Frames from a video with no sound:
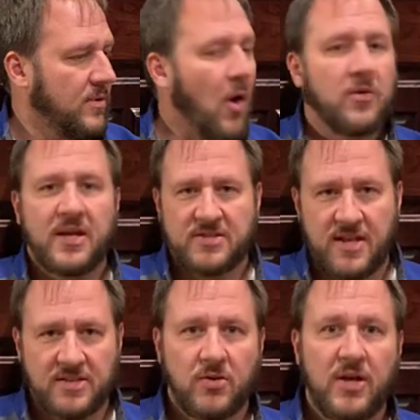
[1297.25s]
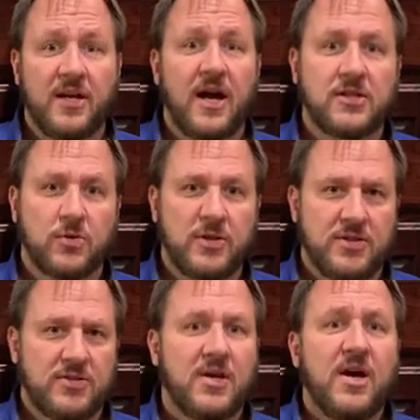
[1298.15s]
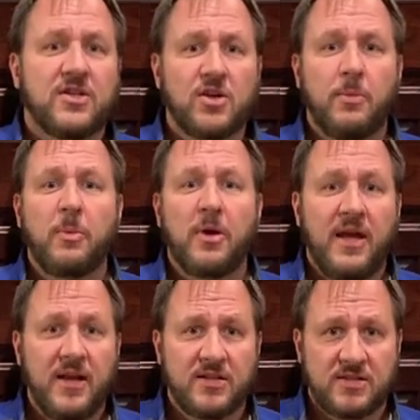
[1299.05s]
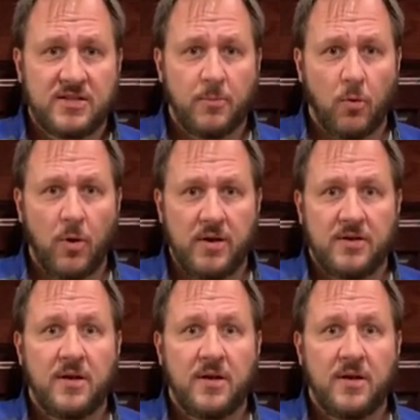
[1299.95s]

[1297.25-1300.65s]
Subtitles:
Oh yes, the escalating consequences. So remember, hiss, number one.